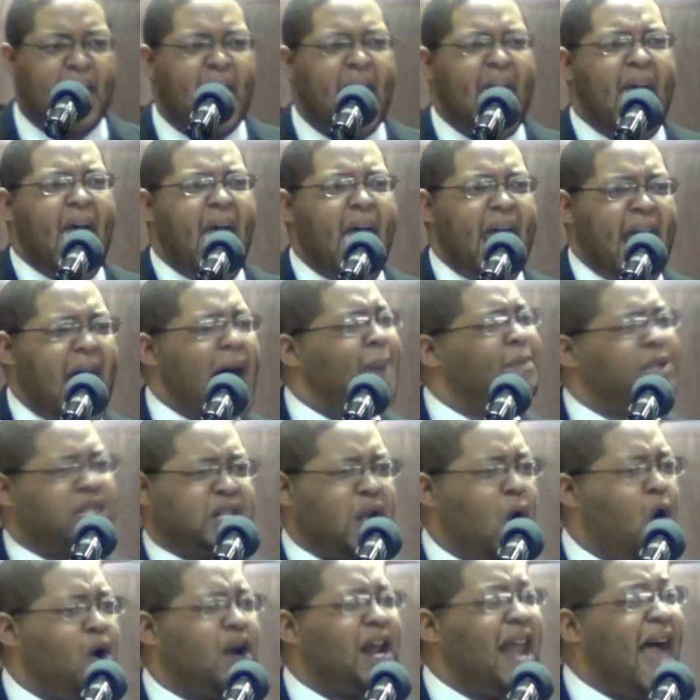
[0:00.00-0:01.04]
And I'm
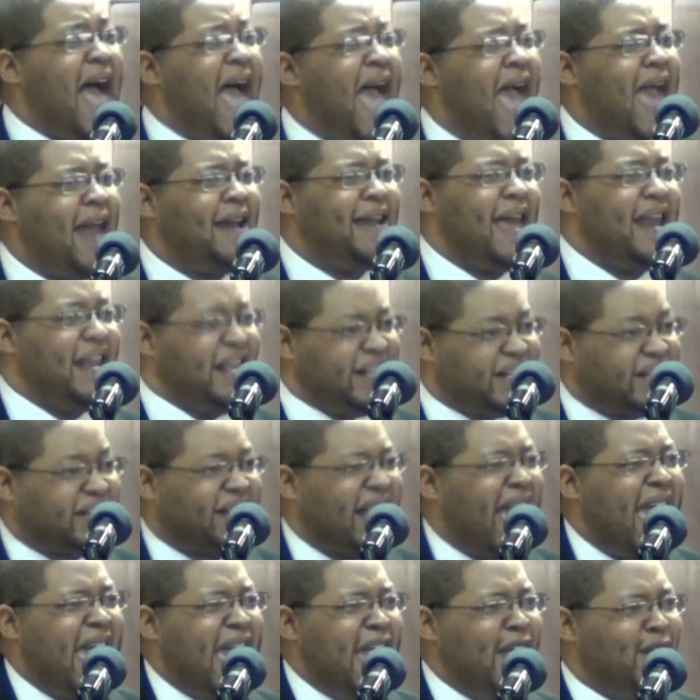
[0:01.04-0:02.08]
so glad that he
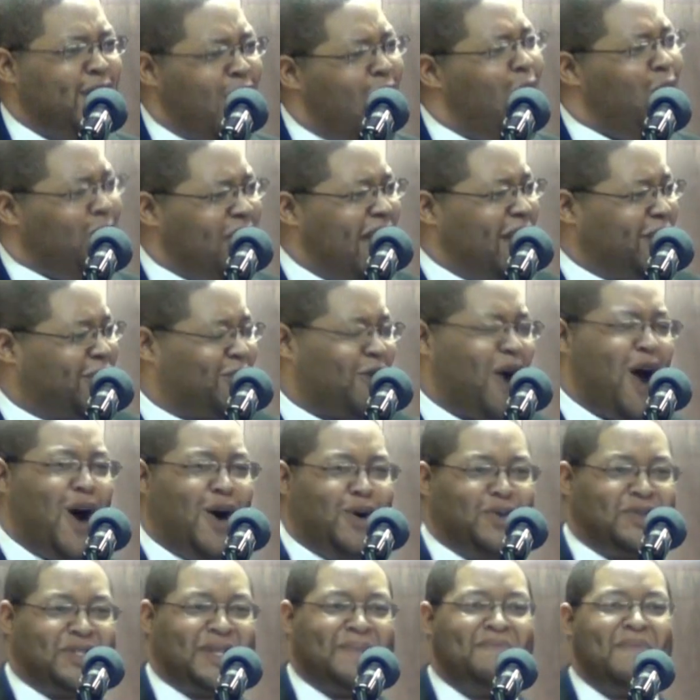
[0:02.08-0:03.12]
stayed on that
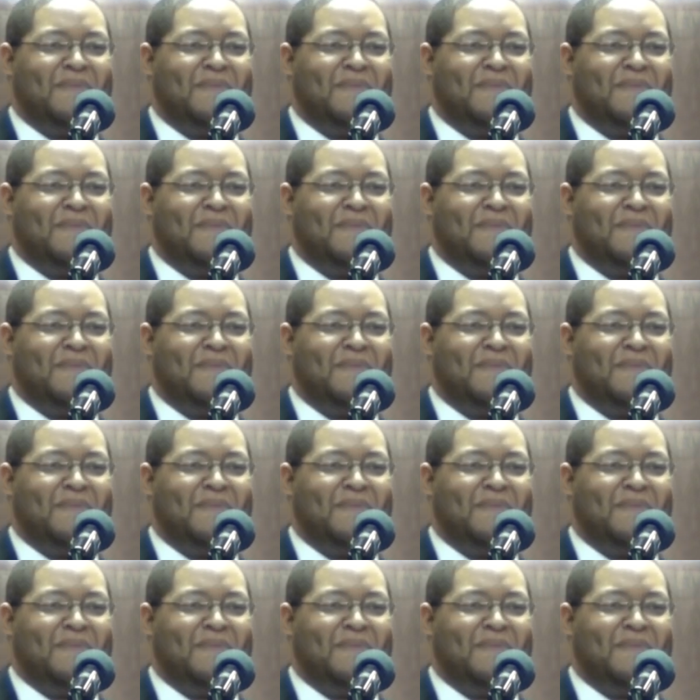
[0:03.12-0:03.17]
cross.